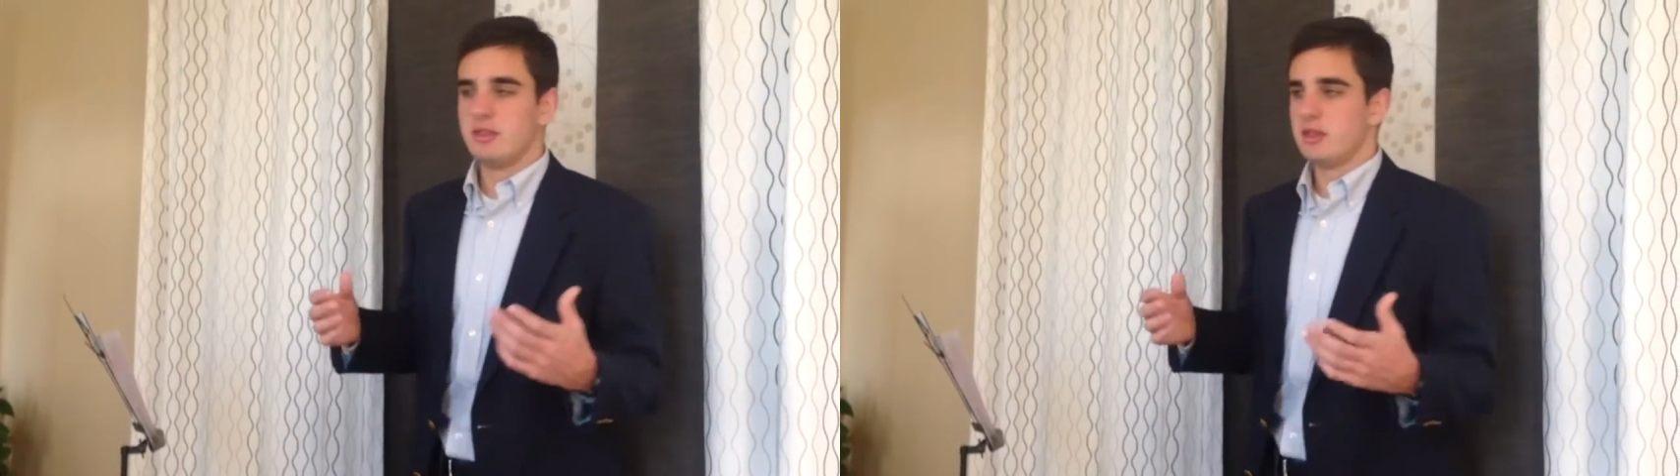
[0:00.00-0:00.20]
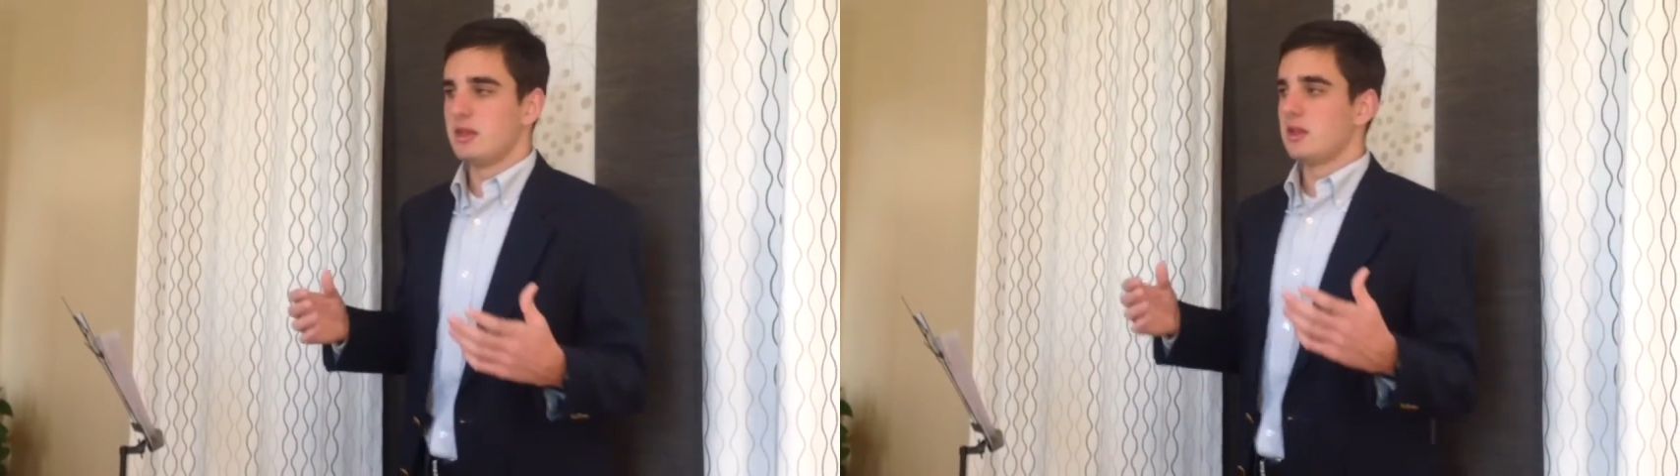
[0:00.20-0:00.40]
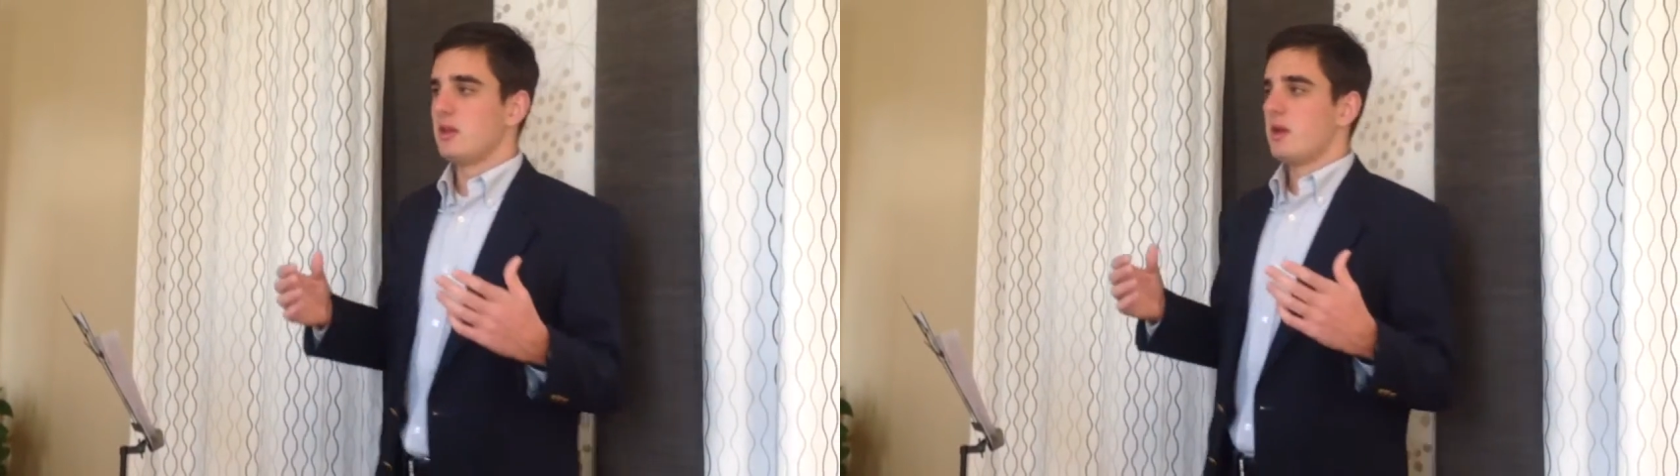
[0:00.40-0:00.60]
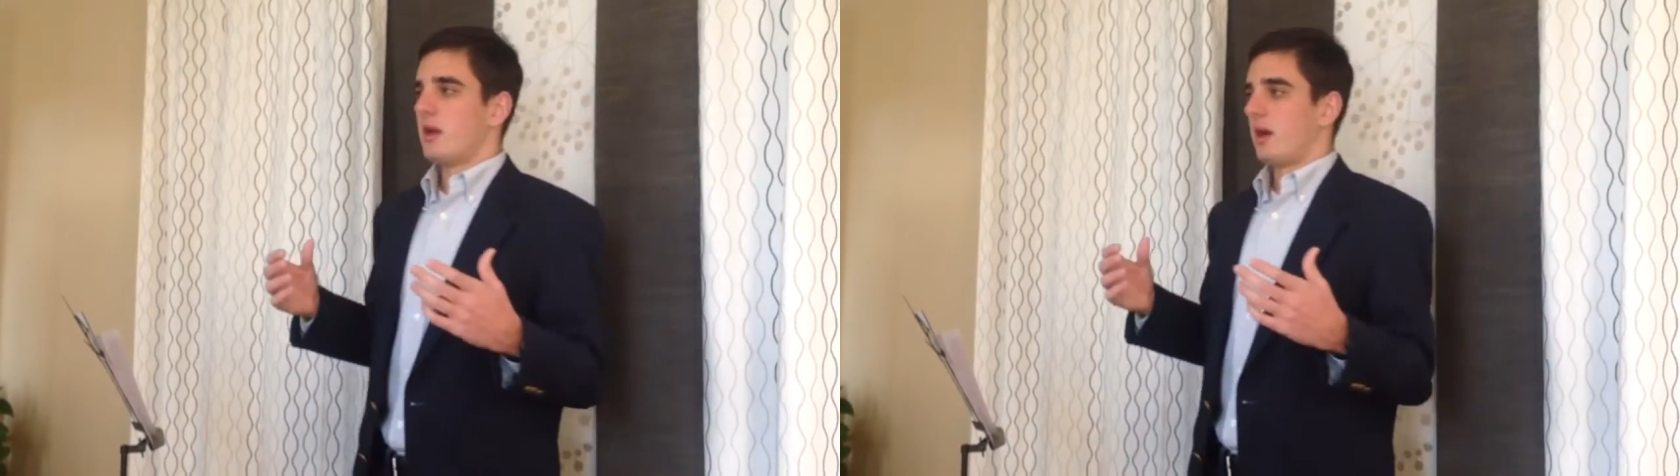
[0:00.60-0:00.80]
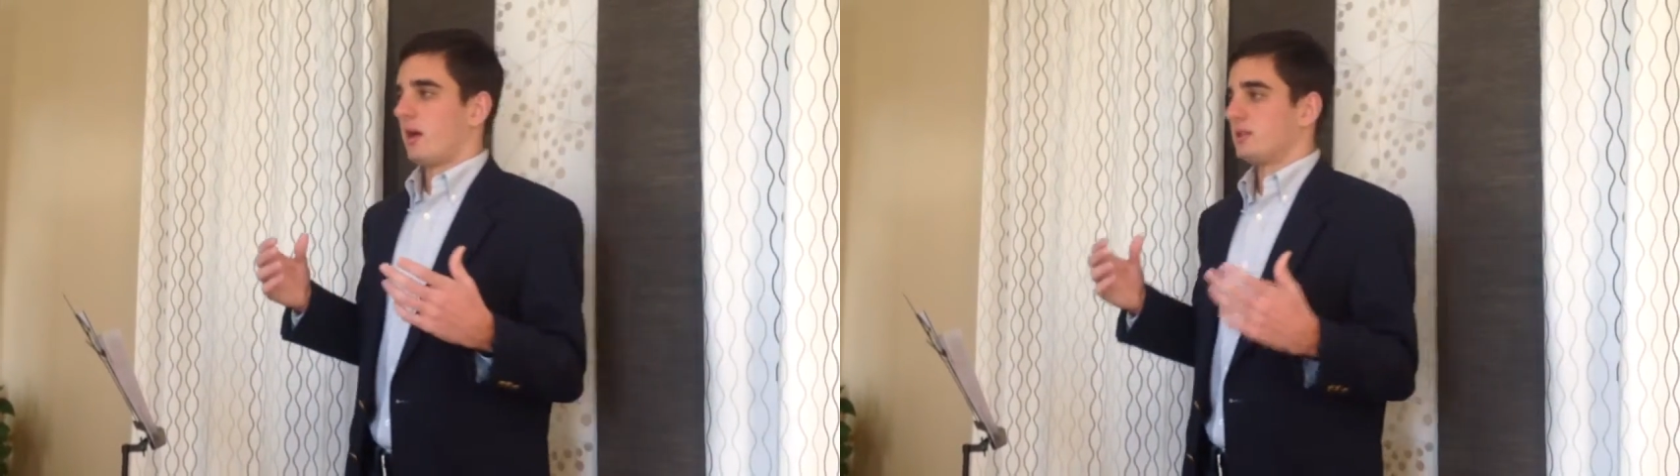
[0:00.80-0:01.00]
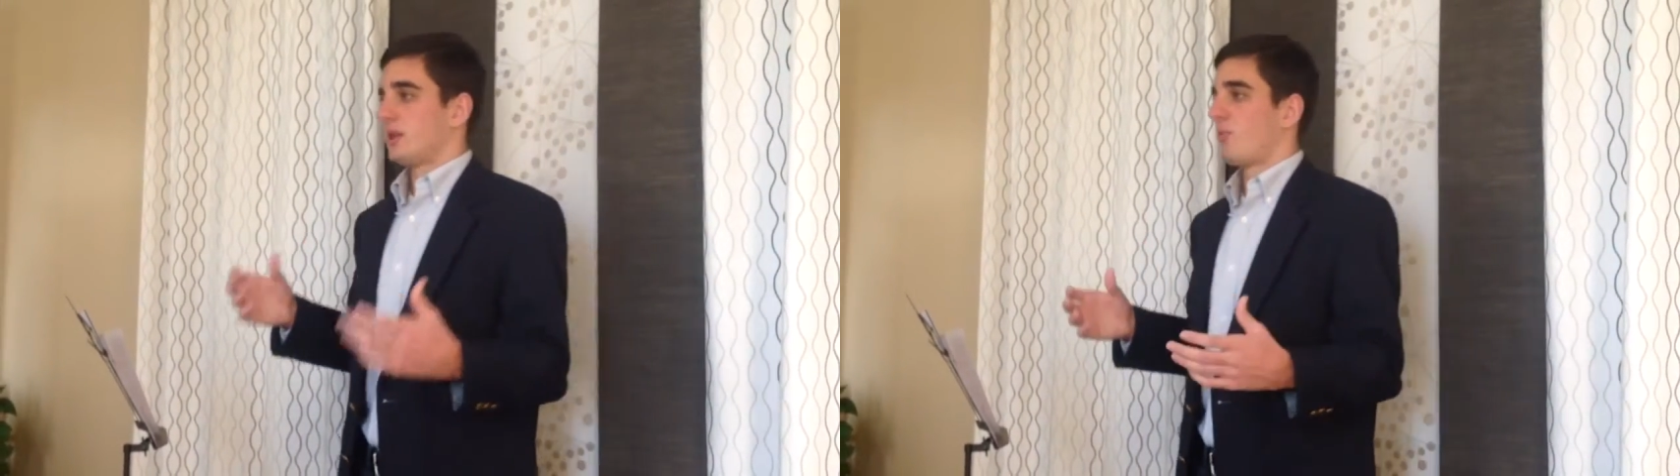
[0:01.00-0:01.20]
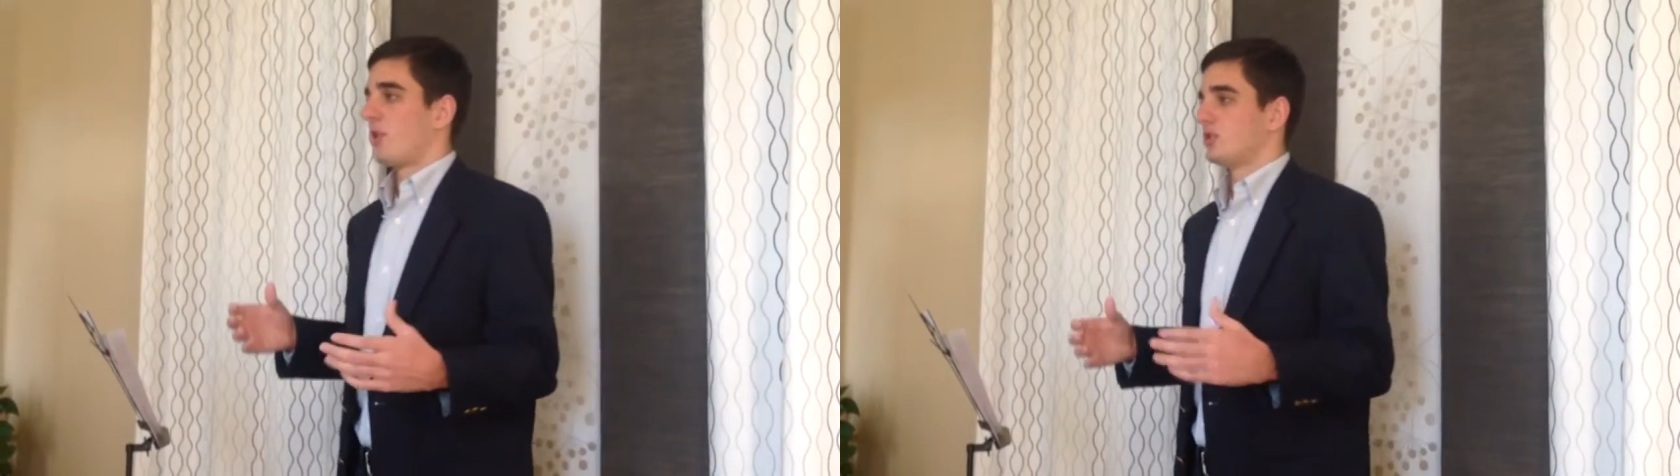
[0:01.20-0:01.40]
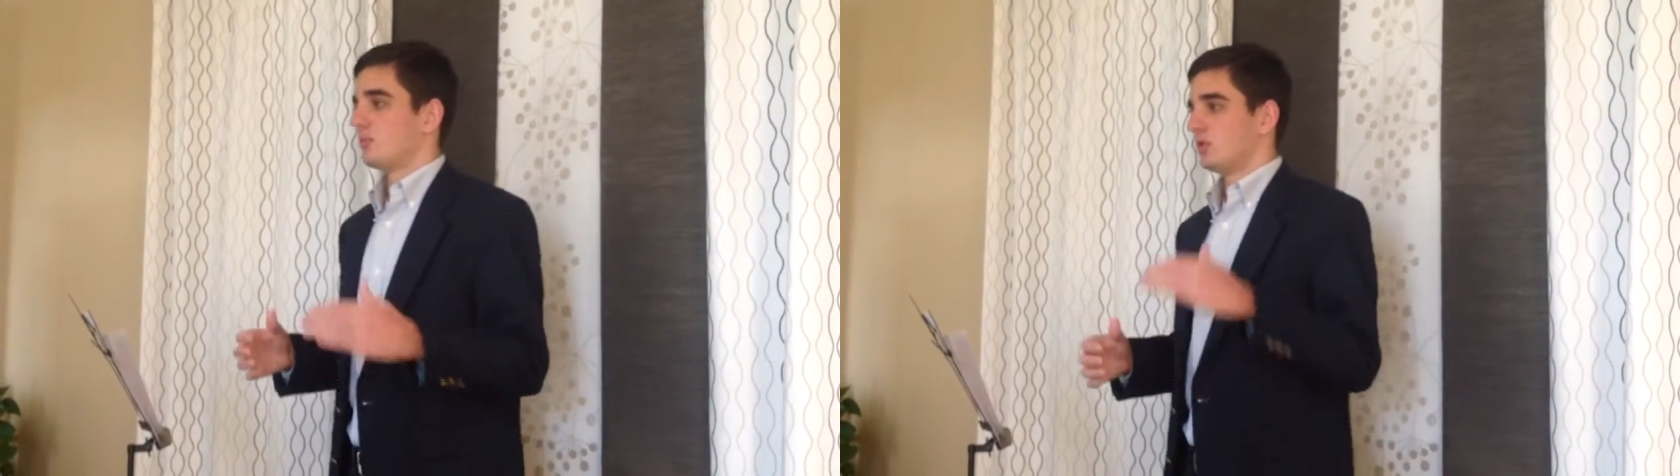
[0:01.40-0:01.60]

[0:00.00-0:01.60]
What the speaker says: the separation